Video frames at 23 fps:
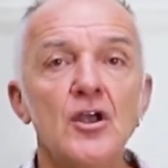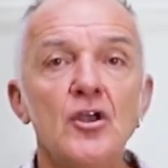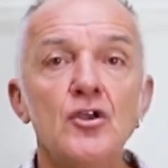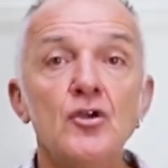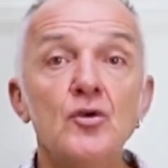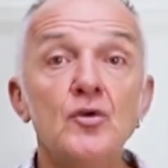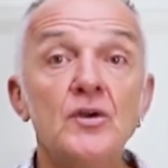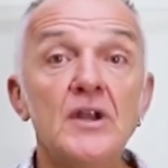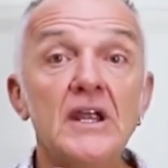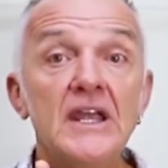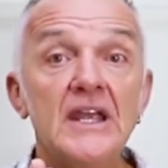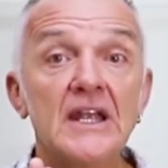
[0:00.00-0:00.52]

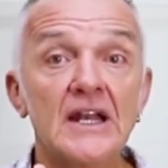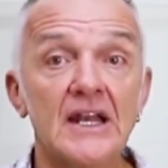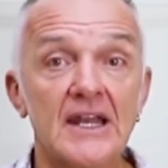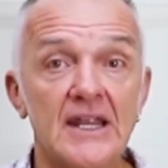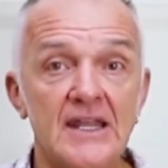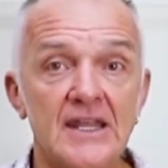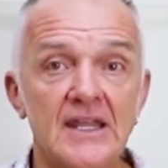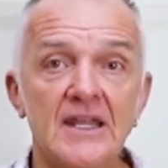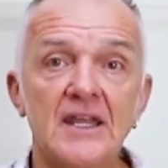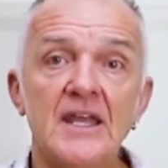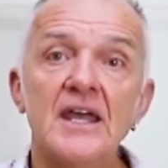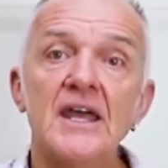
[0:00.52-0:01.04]

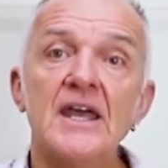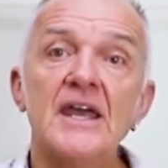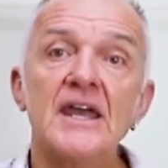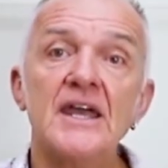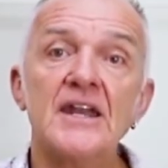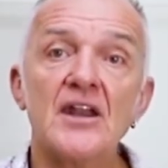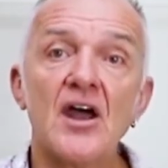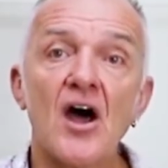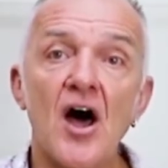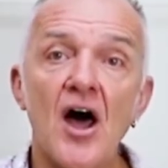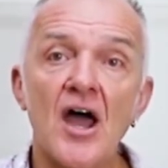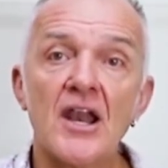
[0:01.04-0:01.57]
Uniquely,
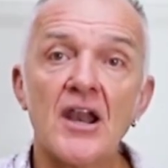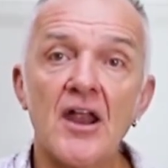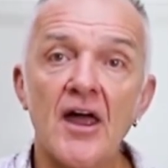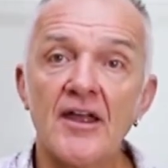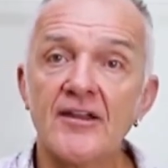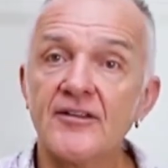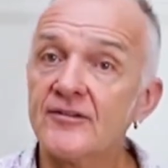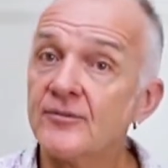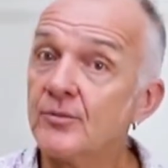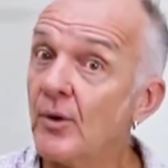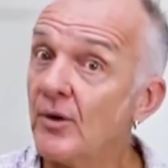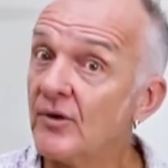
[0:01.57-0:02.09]
it
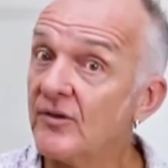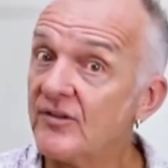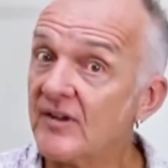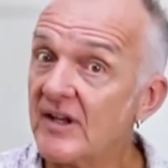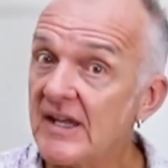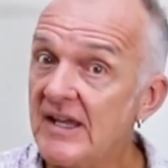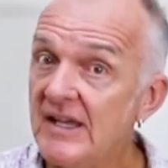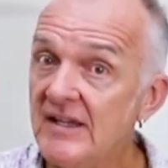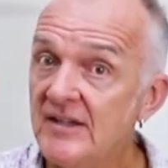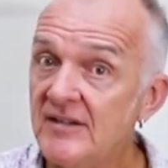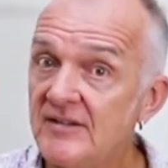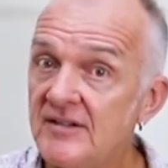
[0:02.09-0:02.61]
highlights what's
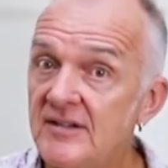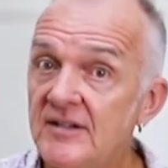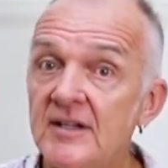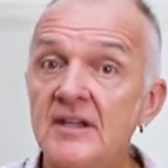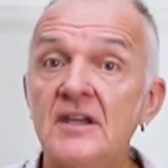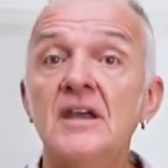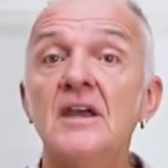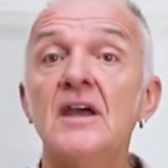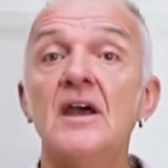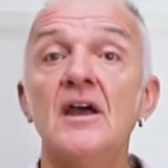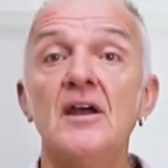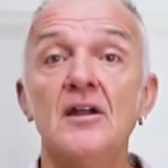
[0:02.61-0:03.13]
easy
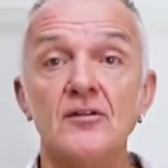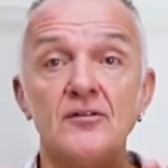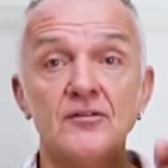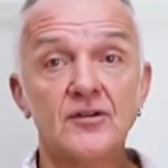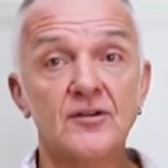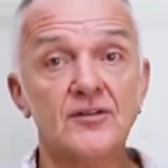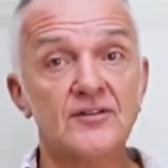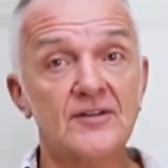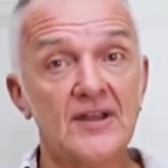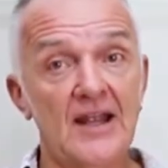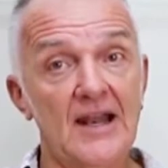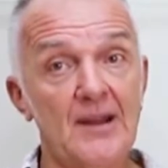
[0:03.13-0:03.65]

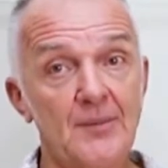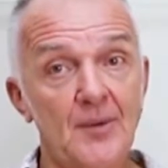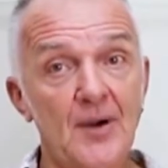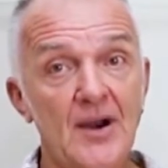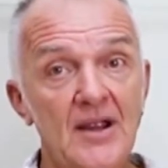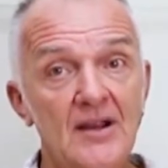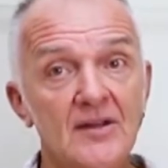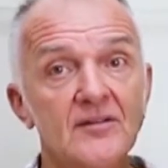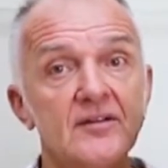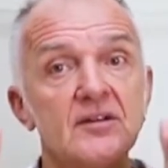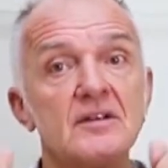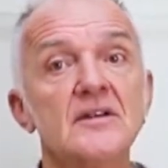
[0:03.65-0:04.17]
to
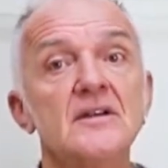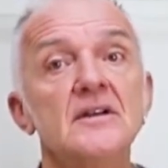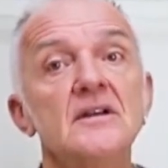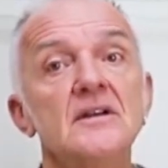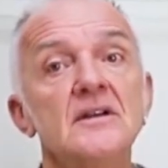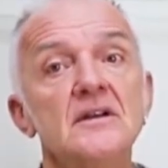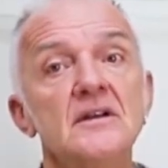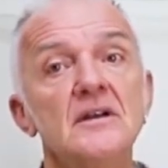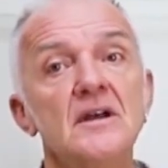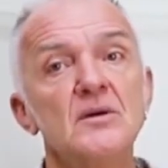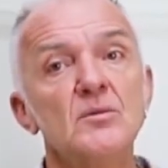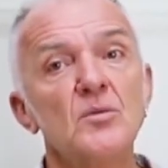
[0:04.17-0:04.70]
celebrate
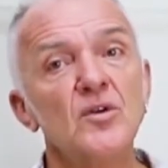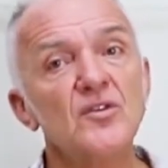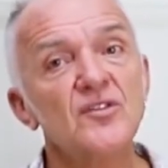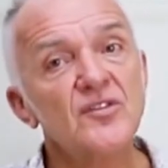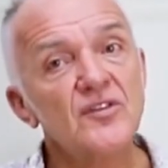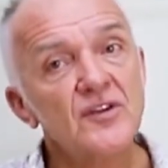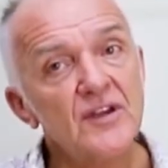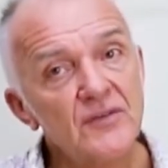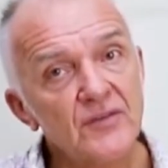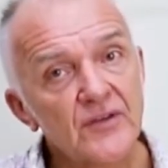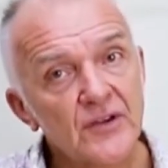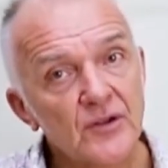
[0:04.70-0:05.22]
and what's
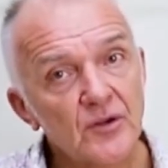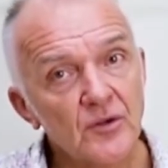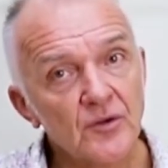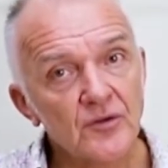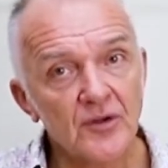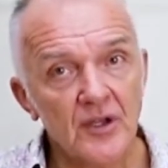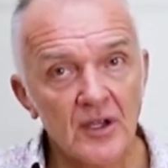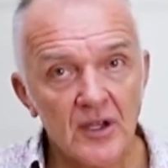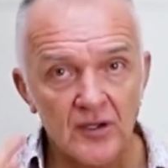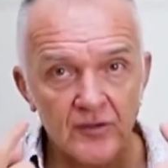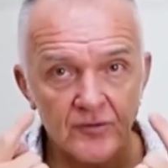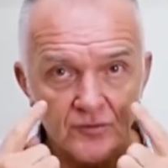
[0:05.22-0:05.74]
difficult
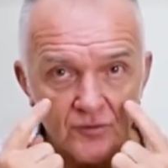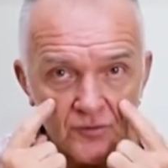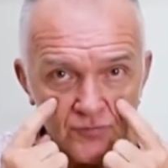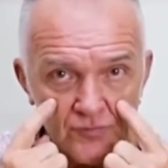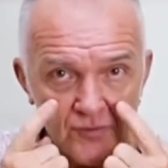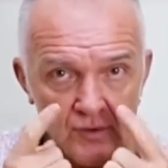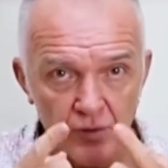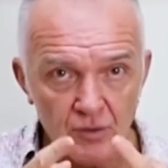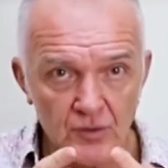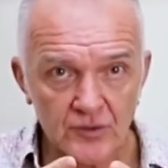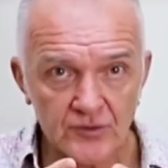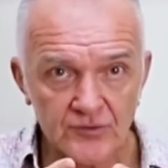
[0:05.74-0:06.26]
to
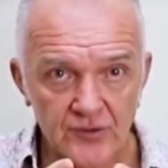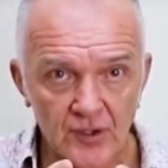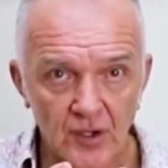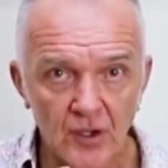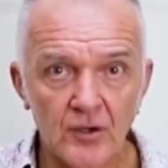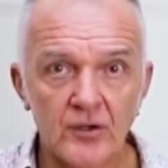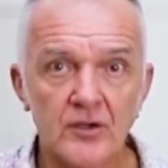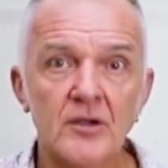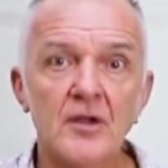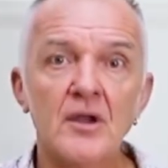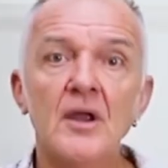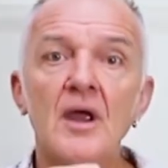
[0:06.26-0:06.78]
focus
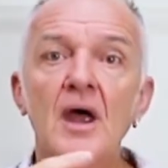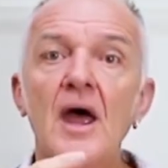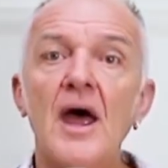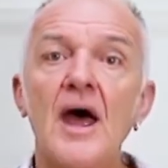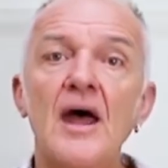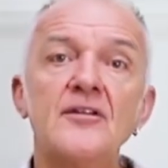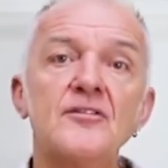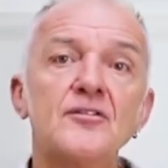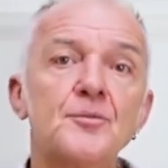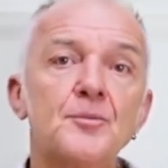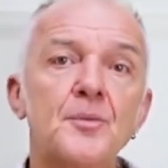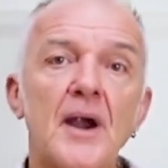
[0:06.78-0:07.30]
on
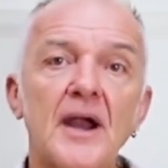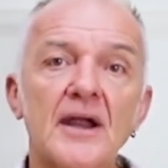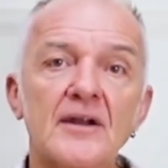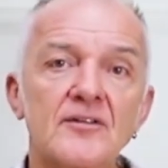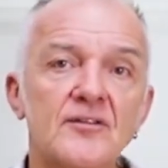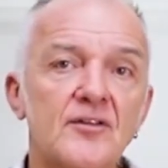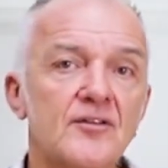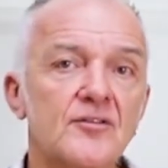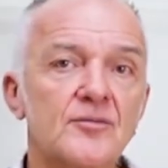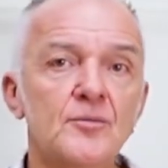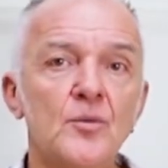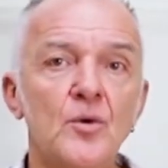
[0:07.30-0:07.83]
and to
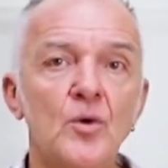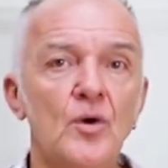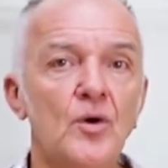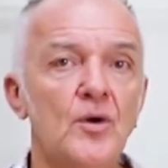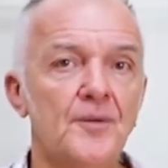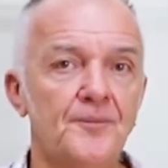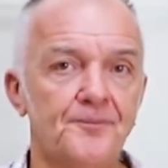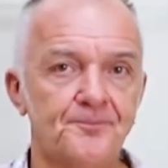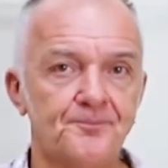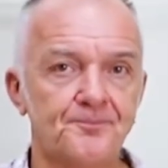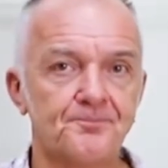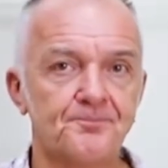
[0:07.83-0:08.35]
practice more.
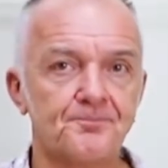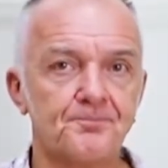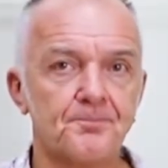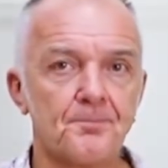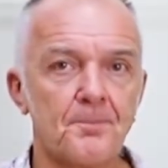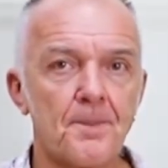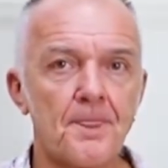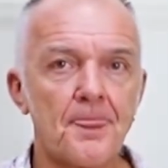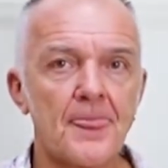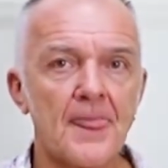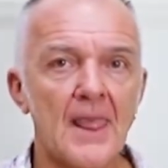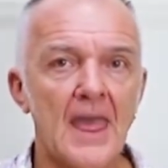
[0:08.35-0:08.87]

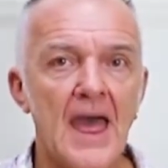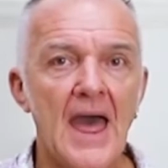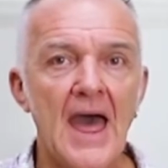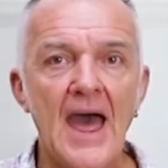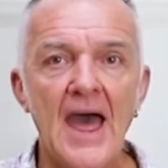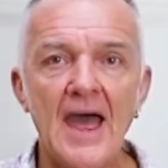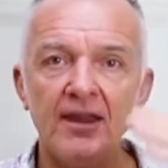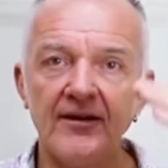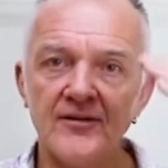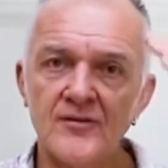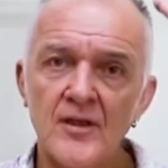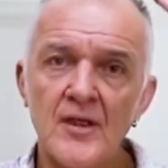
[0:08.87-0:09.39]

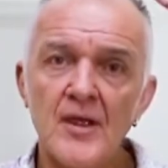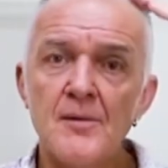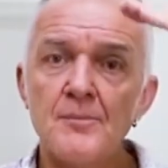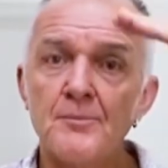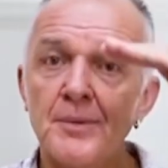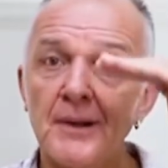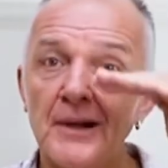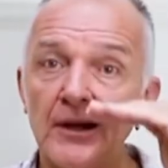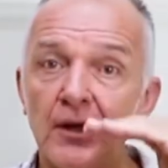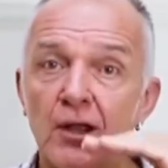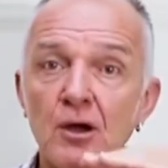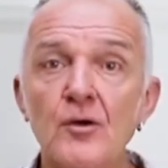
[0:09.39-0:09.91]
And
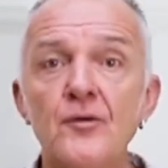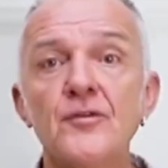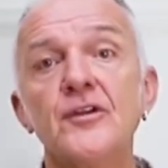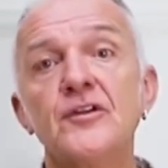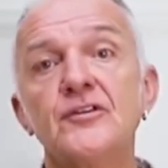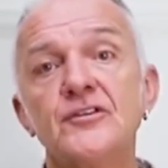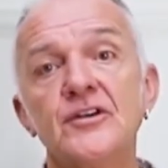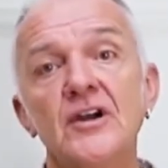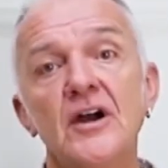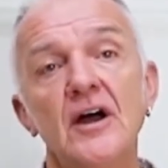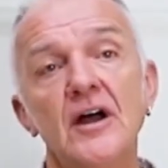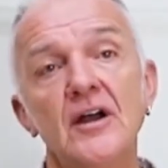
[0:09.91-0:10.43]
below the
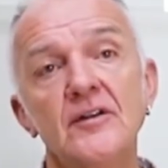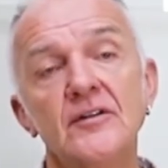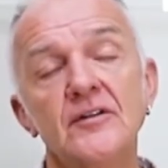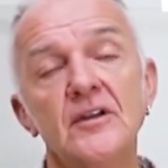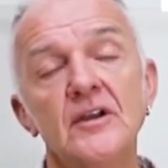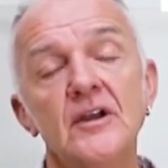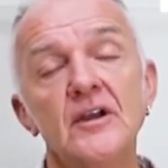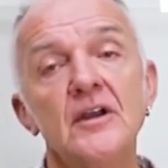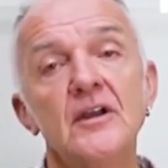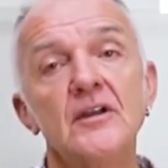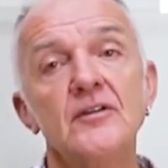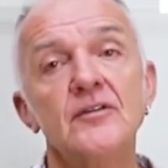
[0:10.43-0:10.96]
chart,
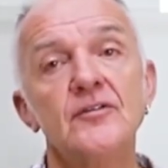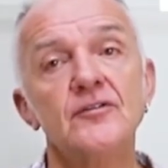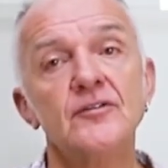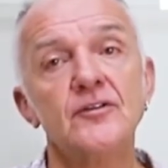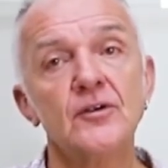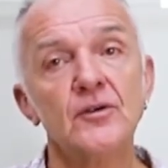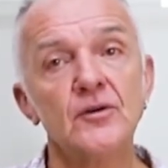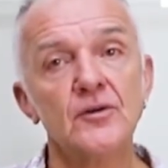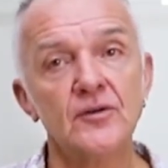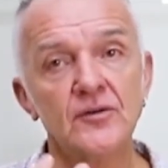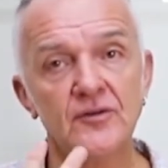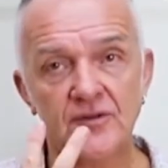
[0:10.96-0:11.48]

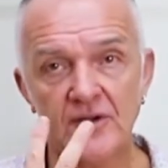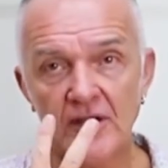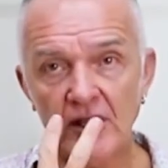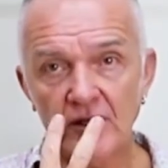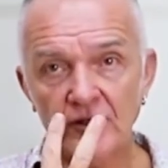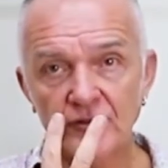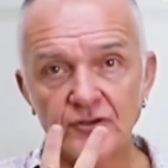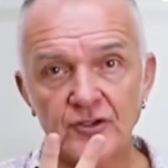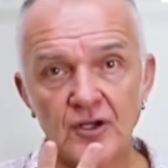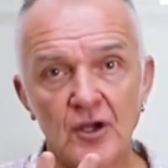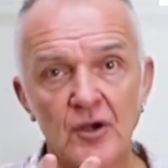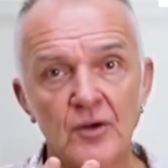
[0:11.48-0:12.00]
students
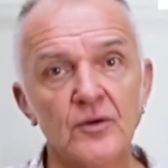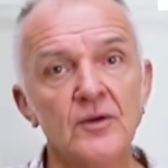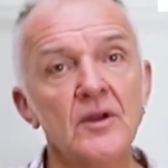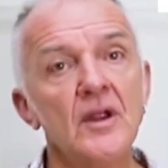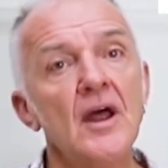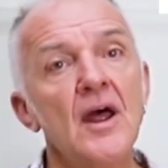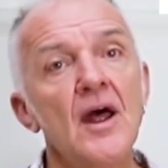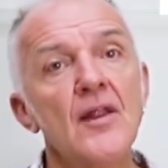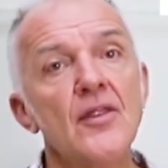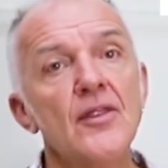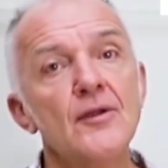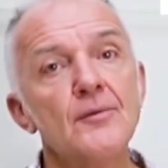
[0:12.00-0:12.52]
are shown
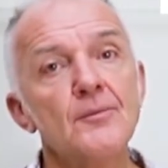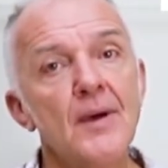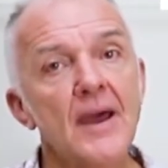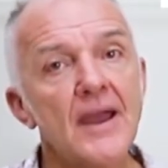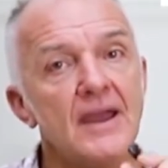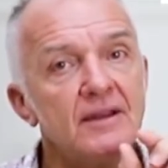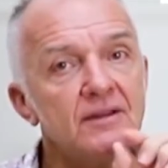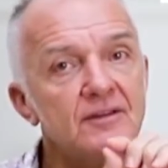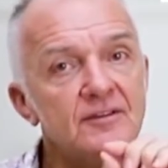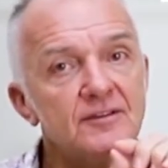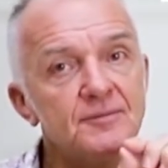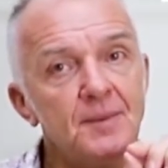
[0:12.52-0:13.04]
the
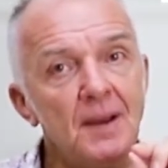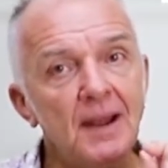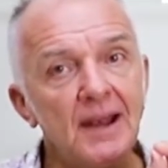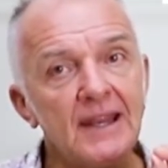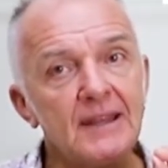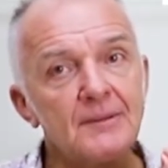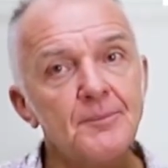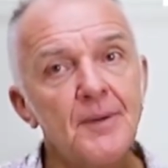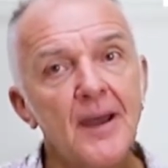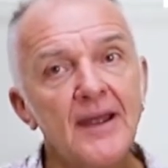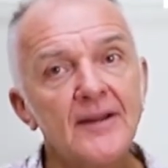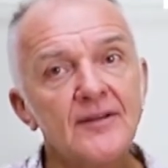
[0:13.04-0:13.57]
main
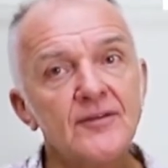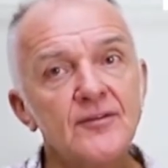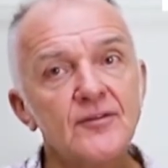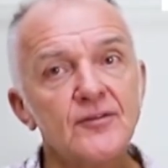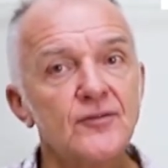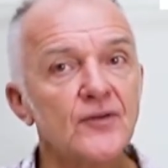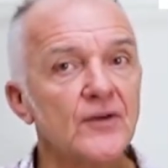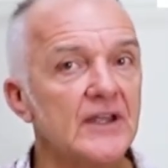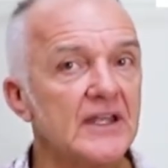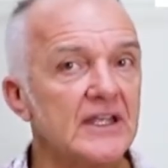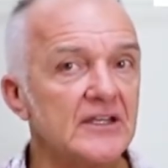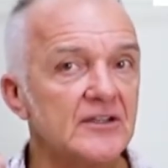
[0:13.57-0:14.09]
spelling patterns
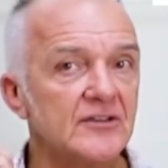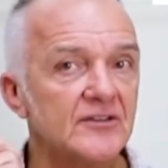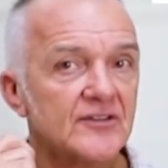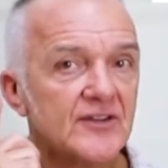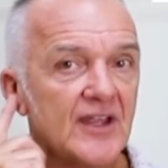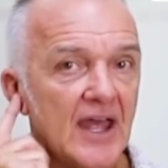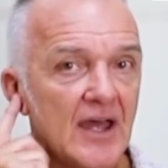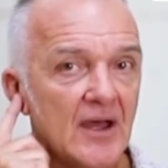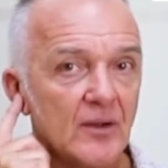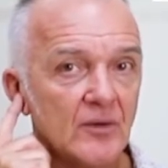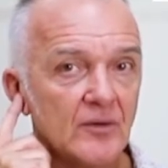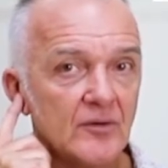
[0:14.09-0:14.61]
for each
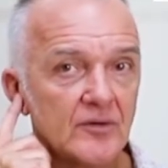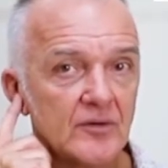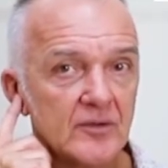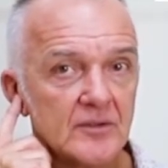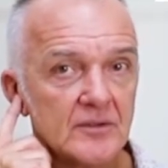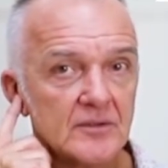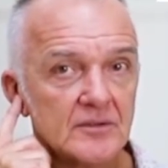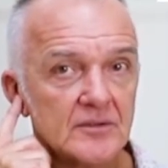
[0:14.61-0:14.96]
sound.